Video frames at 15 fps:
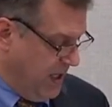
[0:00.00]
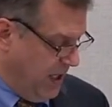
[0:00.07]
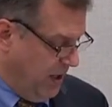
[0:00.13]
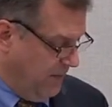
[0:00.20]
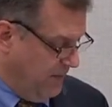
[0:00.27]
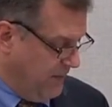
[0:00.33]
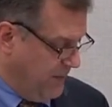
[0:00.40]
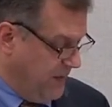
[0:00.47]

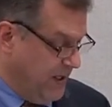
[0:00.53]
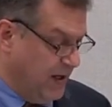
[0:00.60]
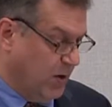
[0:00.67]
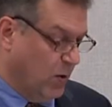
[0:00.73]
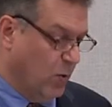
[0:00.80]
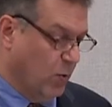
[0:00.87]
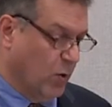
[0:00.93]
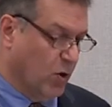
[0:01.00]
Um,
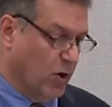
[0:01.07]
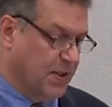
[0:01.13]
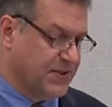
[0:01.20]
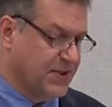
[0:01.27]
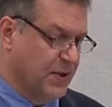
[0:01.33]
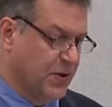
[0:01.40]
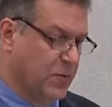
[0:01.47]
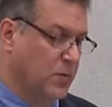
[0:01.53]
we're
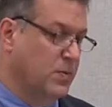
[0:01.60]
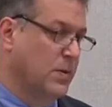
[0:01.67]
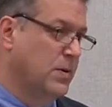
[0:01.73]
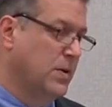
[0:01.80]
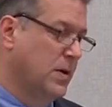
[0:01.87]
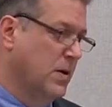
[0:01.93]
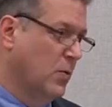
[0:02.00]
also